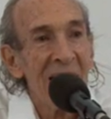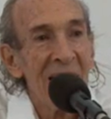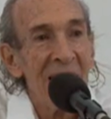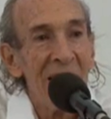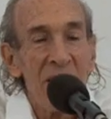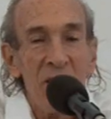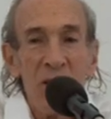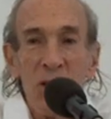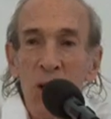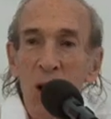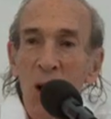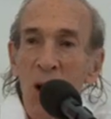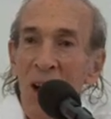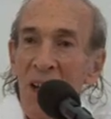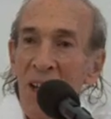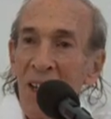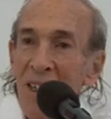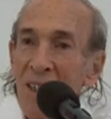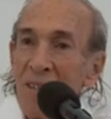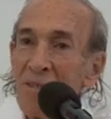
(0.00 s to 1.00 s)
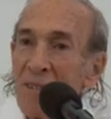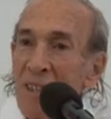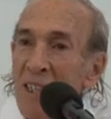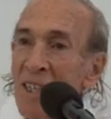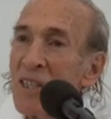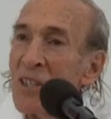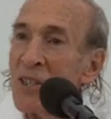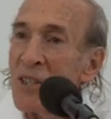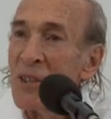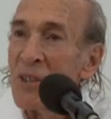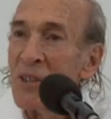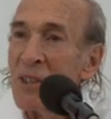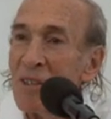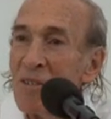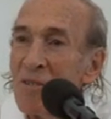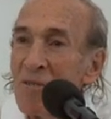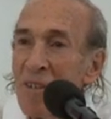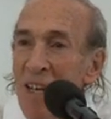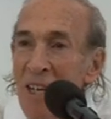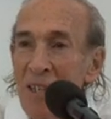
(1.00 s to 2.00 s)
the joy of integral
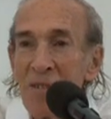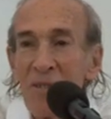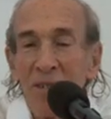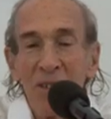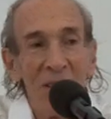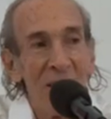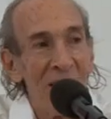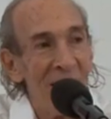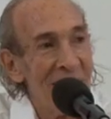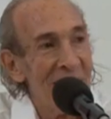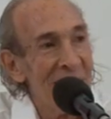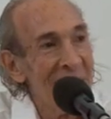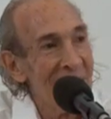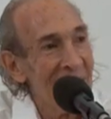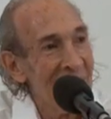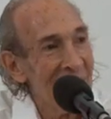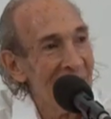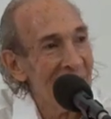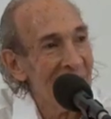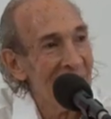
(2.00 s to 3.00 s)
faithfulness.